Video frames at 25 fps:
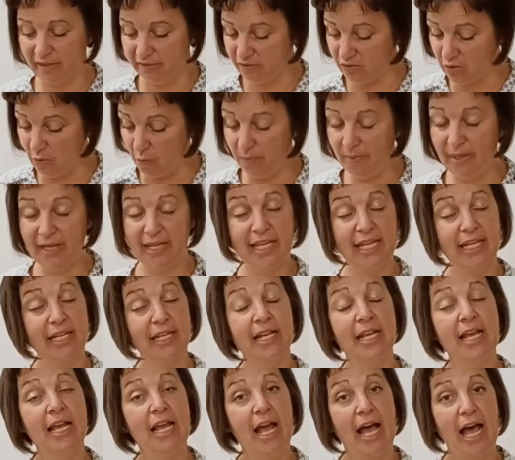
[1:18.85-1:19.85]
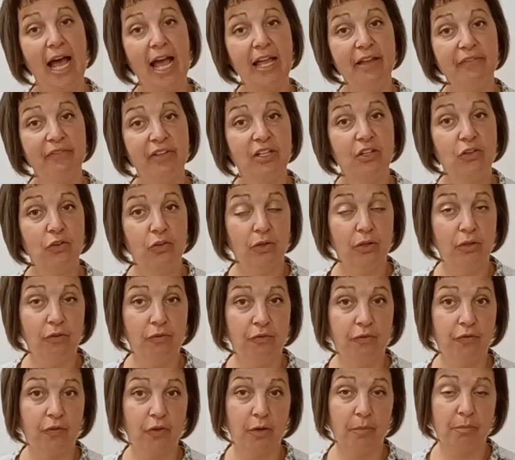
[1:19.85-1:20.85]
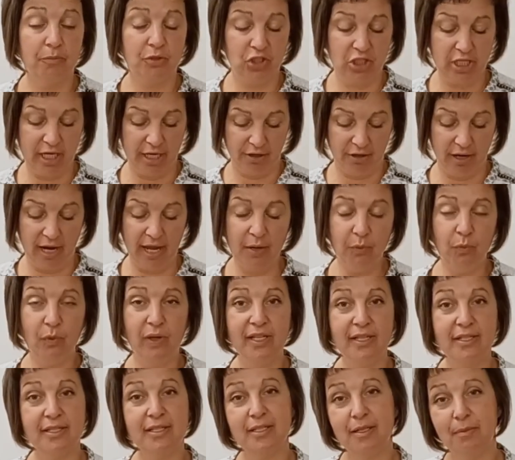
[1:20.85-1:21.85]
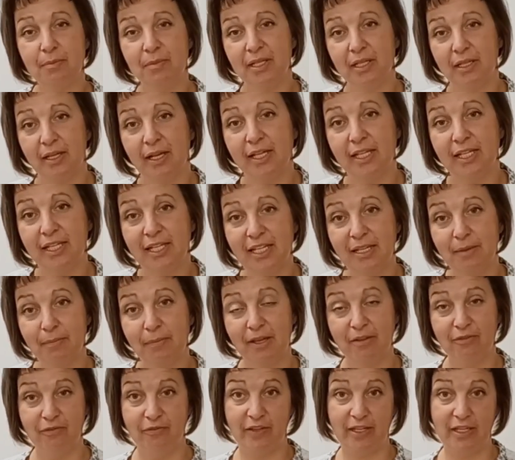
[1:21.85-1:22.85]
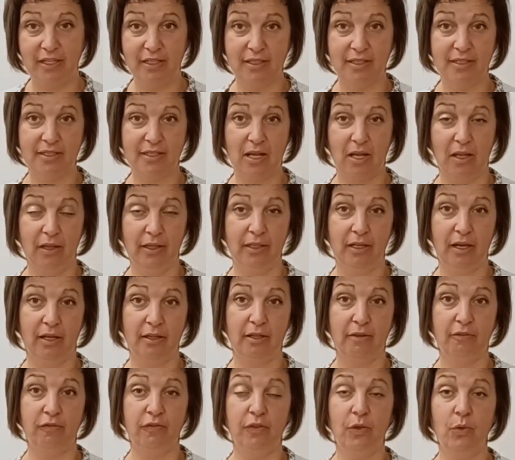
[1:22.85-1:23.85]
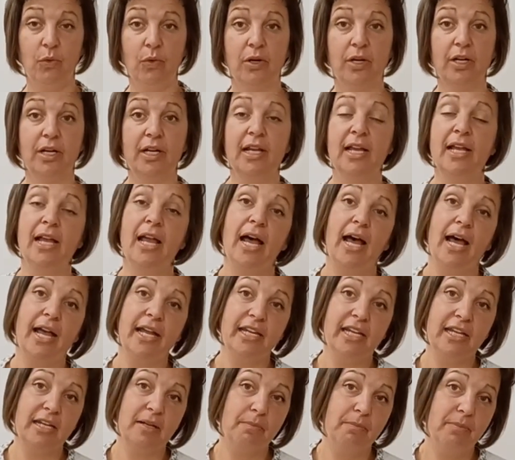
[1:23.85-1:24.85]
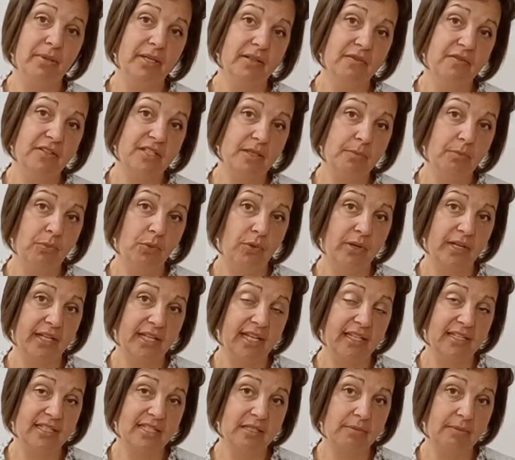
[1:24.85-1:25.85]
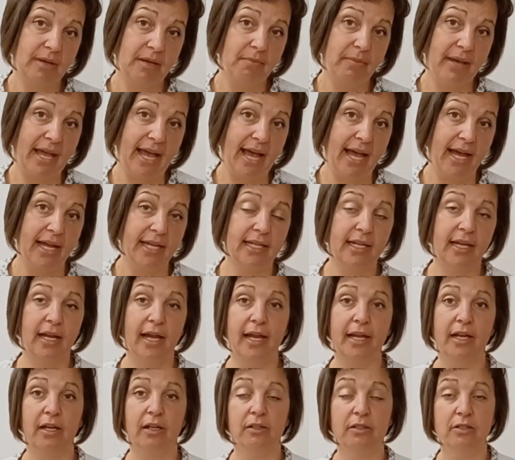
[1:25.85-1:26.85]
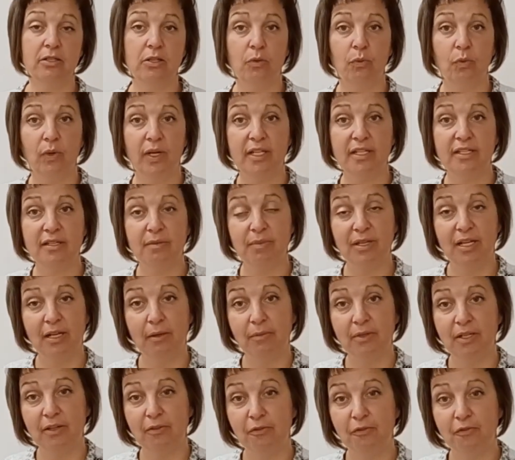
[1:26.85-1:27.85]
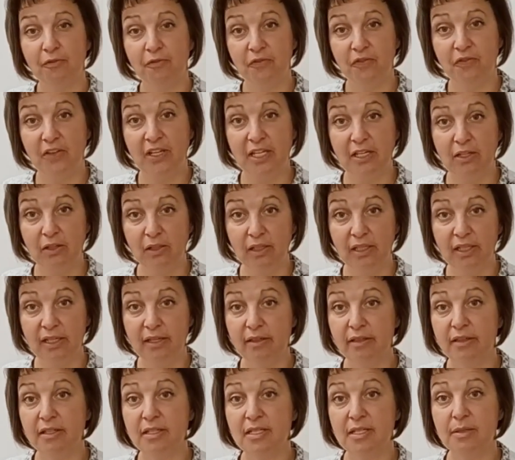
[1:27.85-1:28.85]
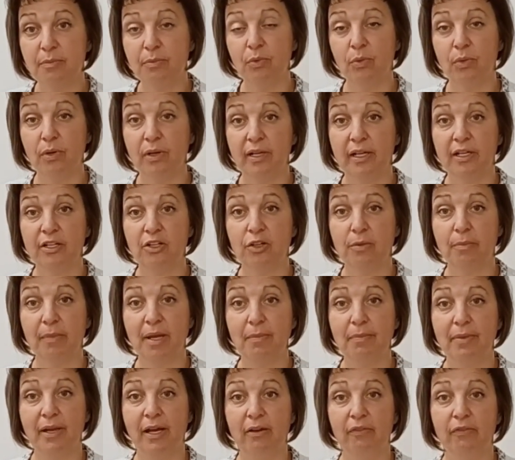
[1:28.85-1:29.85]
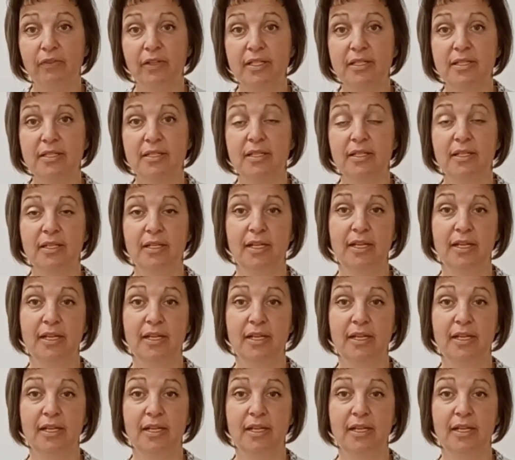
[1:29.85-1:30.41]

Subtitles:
So again, I have a good firm chair. I want something I can get my feet solid on the floor. I need a bit of support against my back. I also want to be able to feel the support under my pelvis.